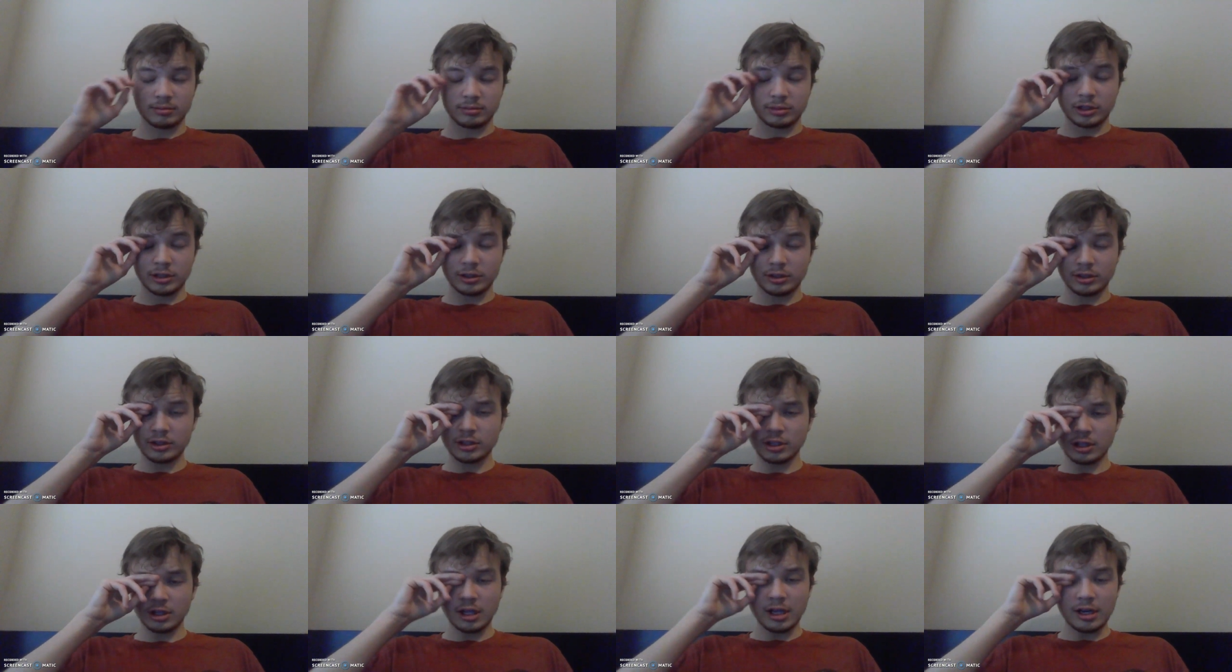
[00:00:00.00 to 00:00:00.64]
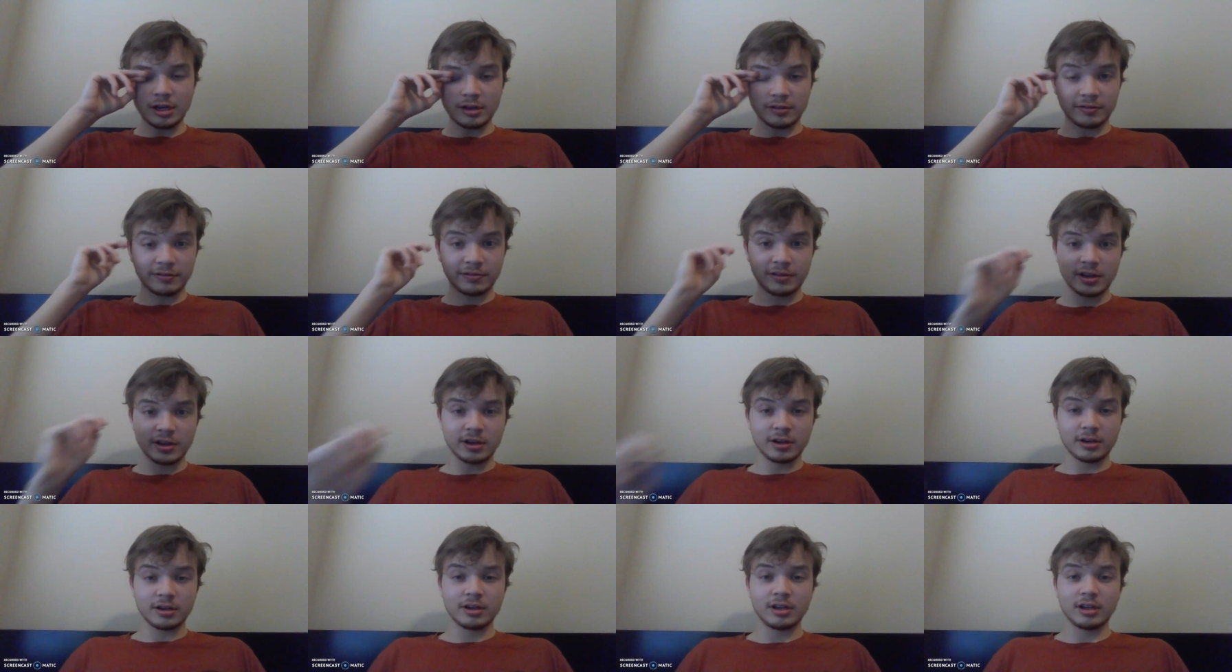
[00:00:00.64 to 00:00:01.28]
so there's a lot of
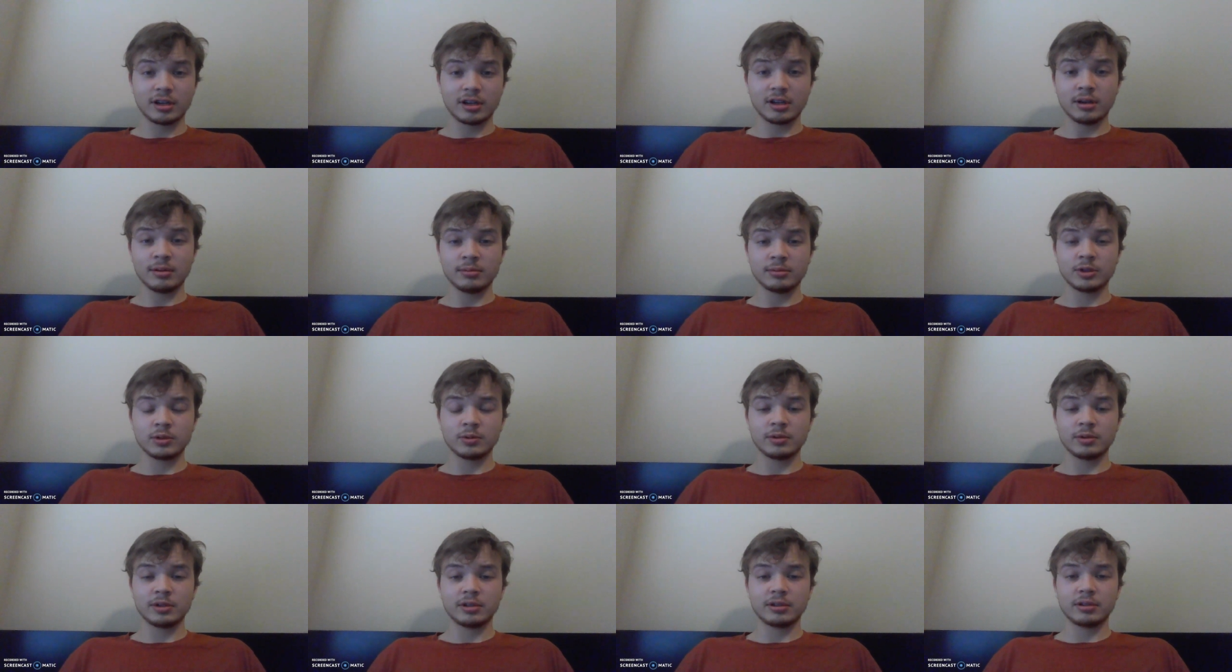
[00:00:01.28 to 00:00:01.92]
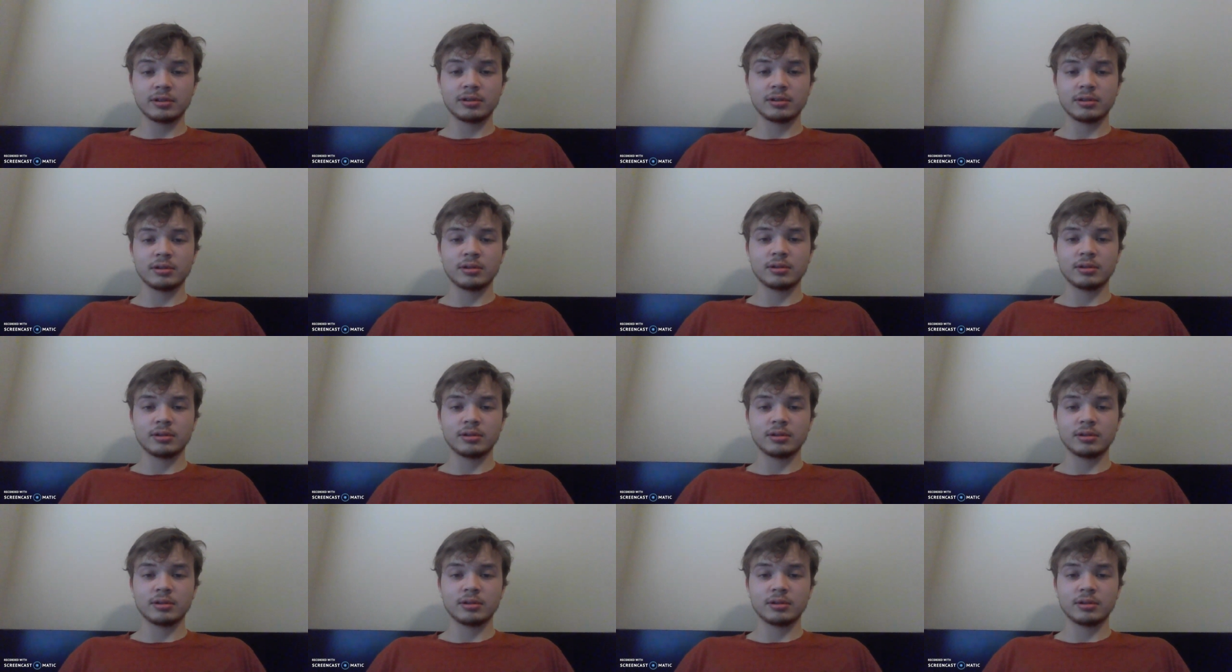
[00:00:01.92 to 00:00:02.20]
fear that comes with